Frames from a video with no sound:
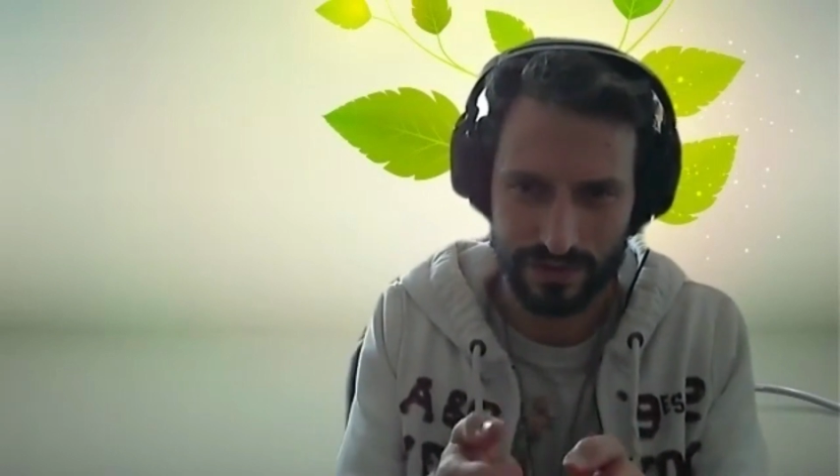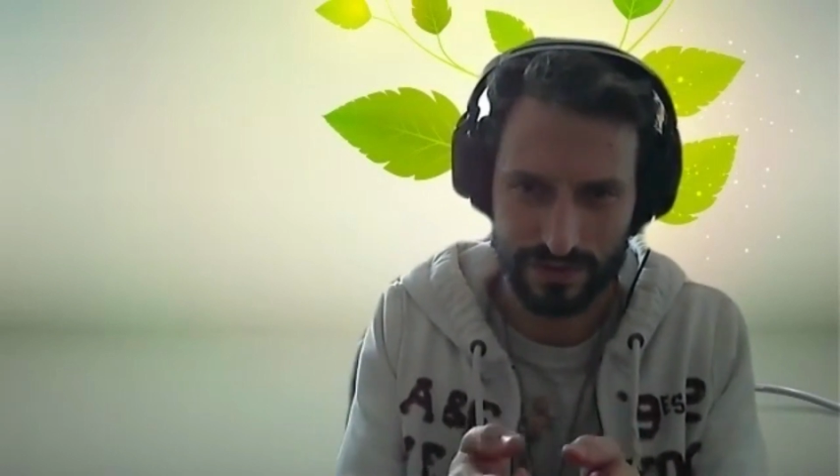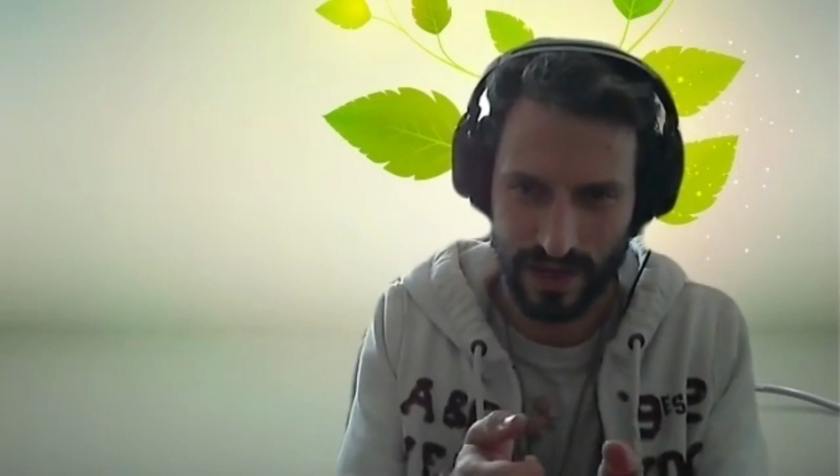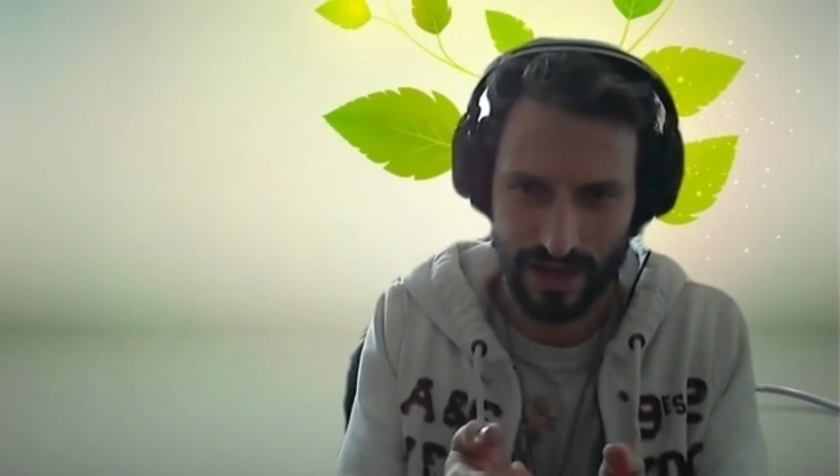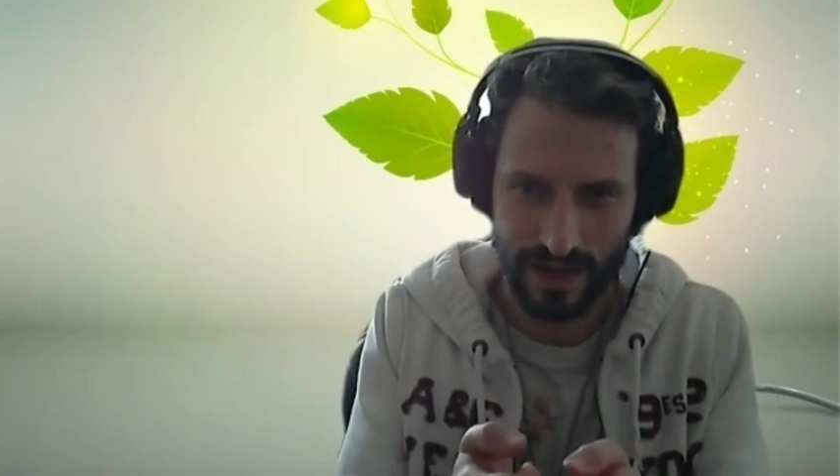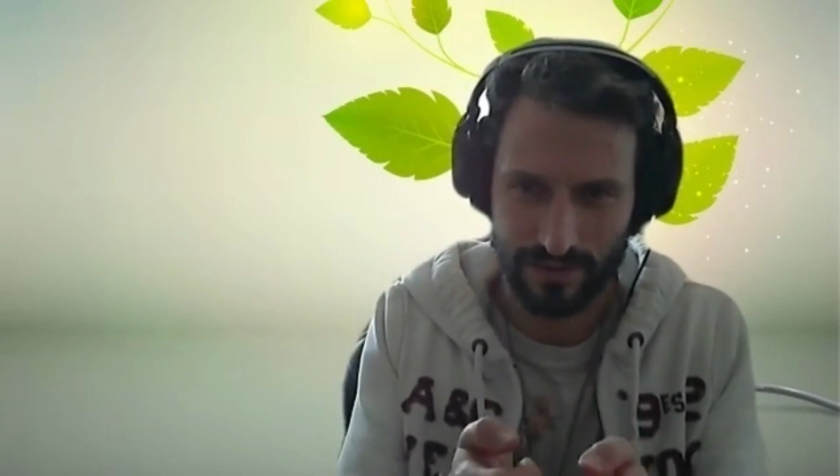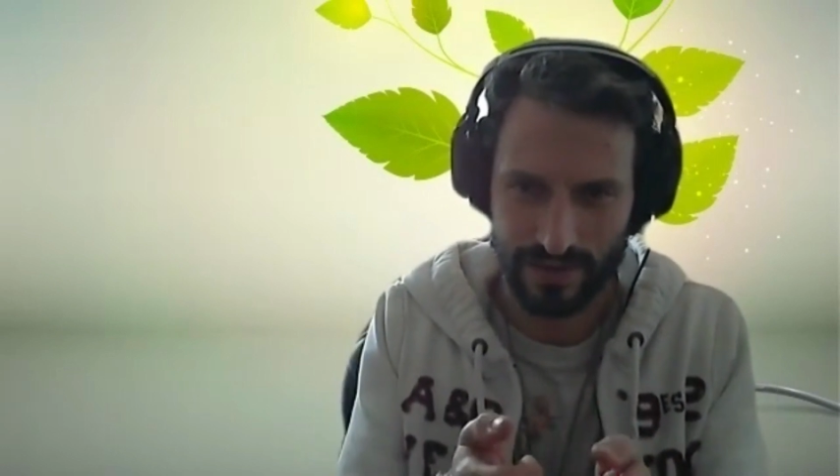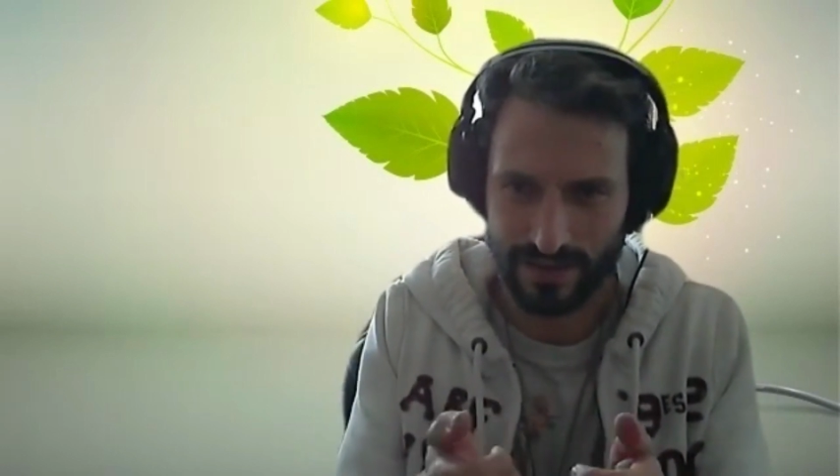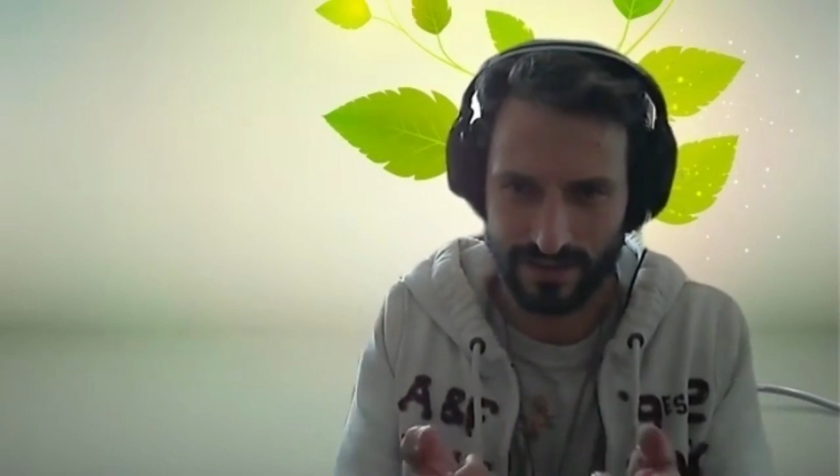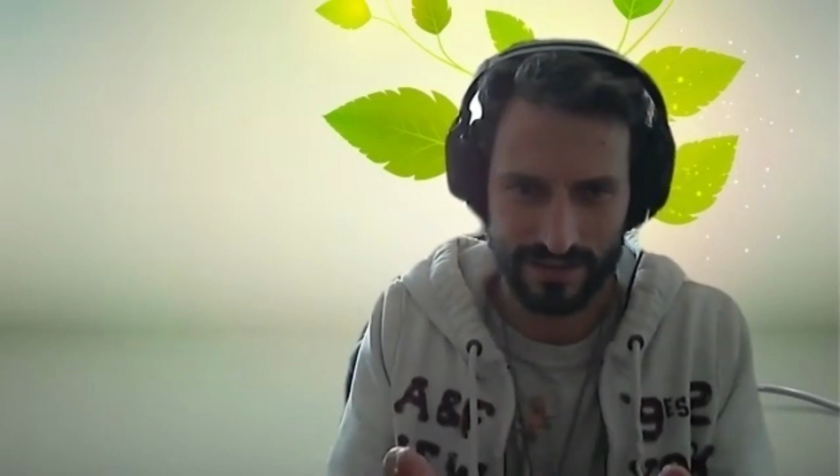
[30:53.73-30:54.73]
and I
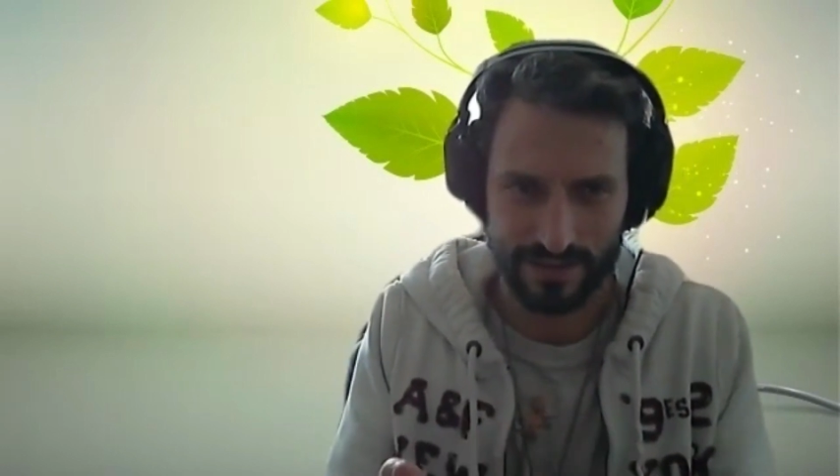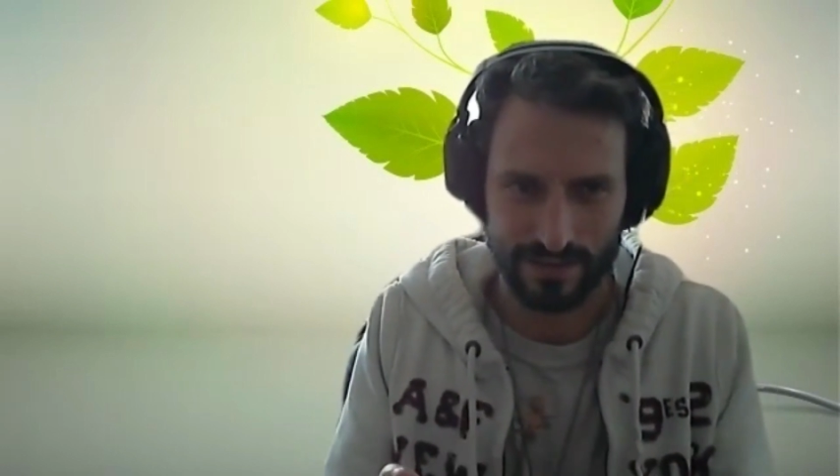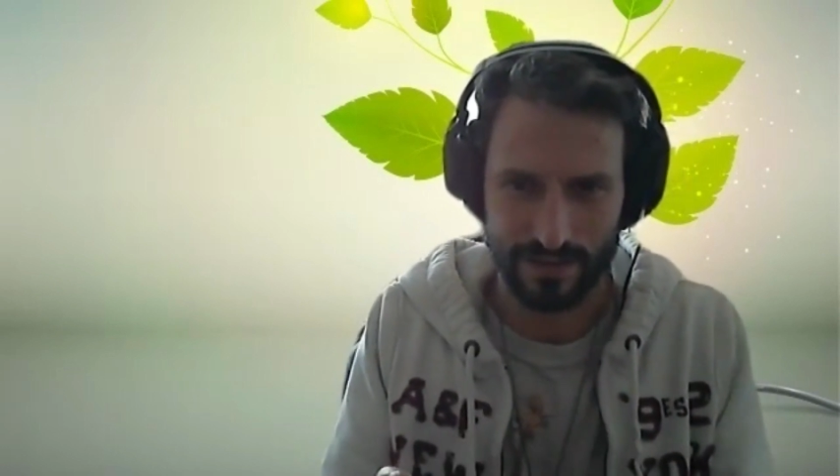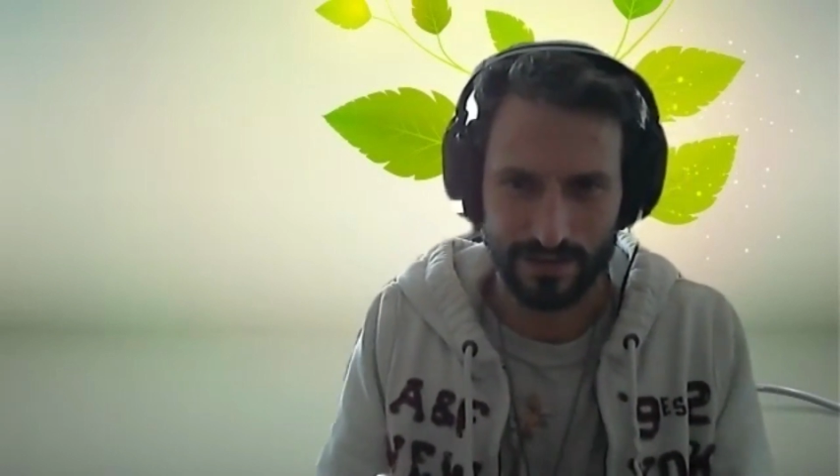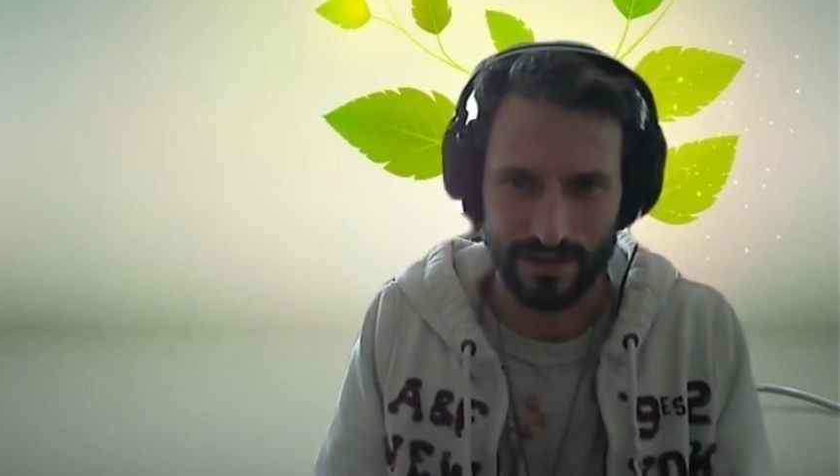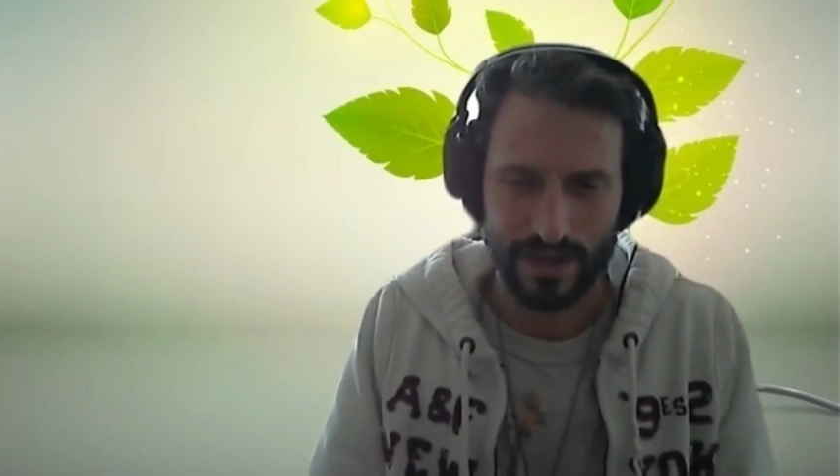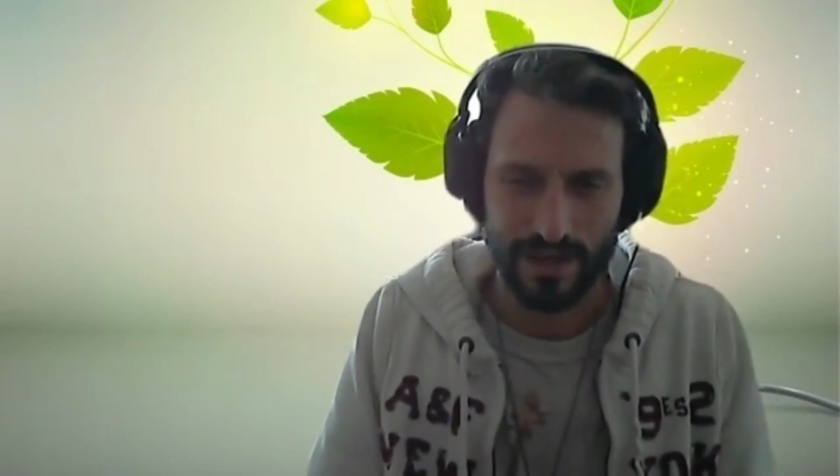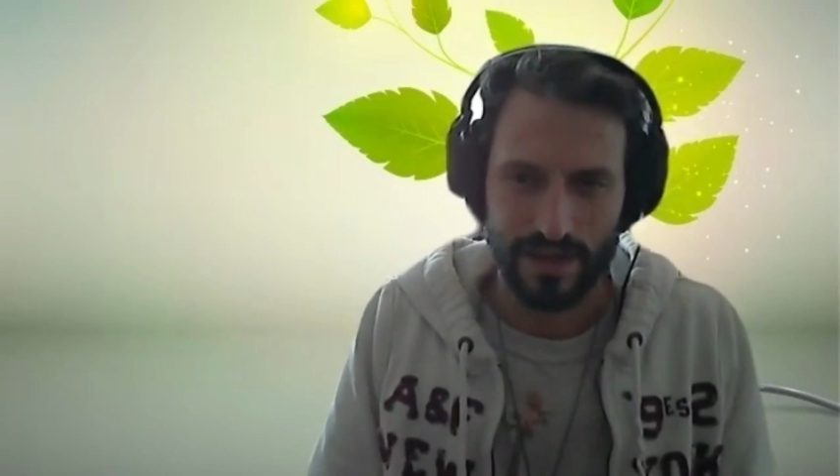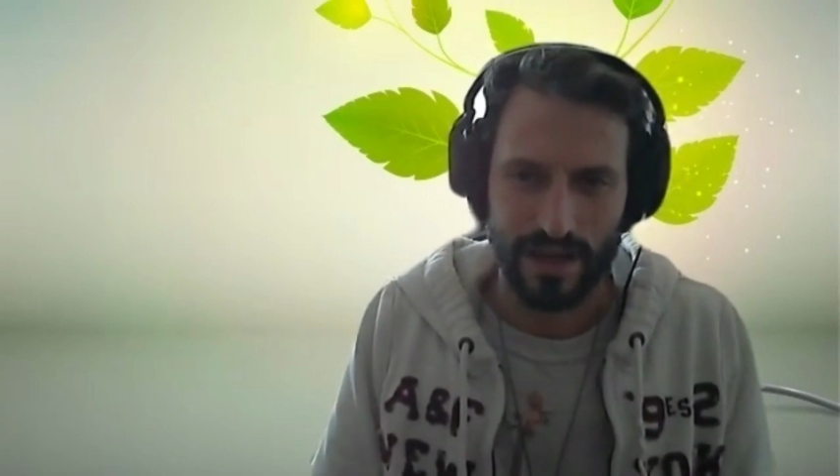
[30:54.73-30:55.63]
don't like this, you know,